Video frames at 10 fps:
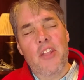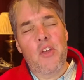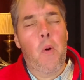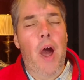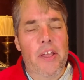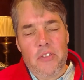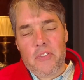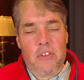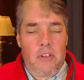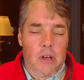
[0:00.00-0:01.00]
do want
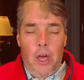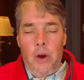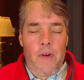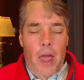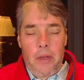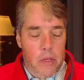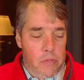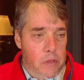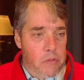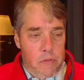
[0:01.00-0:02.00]
to just clarify
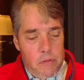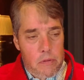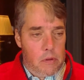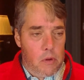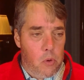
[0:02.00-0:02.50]
this.